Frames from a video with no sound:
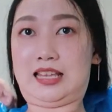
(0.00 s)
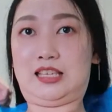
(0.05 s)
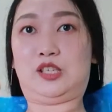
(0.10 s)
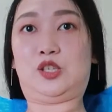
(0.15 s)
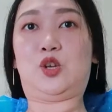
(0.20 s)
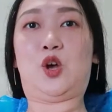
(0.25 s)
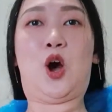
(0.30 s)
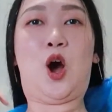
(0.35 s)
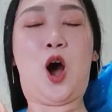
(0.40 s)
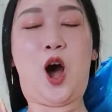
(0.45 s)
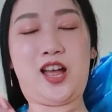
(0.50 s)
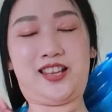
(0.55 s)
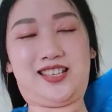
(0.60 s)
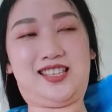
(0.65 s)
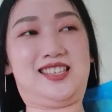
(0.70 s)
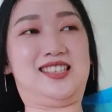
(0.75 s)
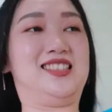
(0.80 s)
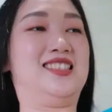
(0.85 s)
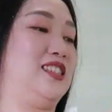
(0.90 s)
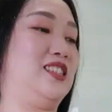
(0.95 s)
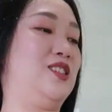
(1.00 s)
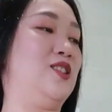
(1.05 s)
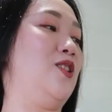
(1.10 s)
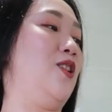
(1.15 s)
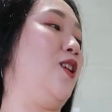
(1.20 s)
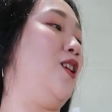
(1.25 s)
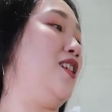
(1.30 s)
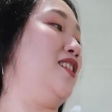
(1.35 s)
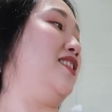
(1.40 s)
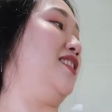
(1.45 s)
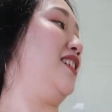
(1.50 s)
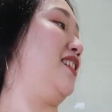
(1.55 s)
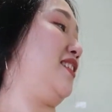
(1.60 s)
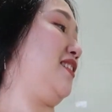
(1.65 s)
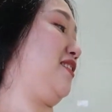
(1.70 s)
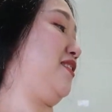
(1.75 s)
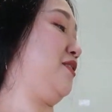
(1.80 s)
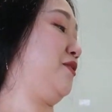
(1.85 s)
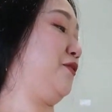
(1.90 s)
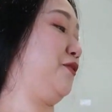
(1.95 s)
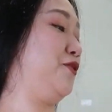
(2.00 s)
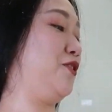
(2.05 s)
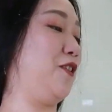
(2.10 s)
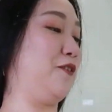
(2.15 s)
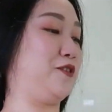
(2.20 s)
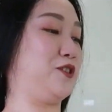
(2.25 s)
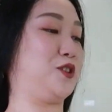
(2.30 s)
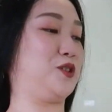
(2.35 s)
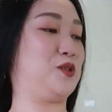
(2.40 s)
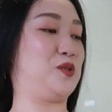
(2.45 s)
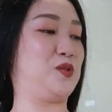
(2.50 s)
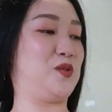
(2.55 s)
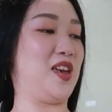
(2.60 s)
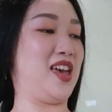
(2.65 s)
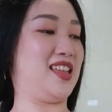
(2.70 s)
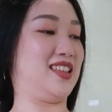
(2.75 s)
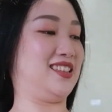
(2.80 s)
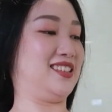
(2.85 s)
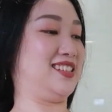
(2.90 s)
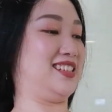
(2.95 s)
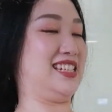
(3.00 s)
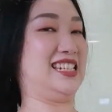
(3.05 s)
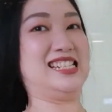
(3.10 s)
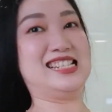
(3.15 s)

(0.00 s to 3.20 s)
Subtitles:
It's so hot, so hot. It's full of sweat.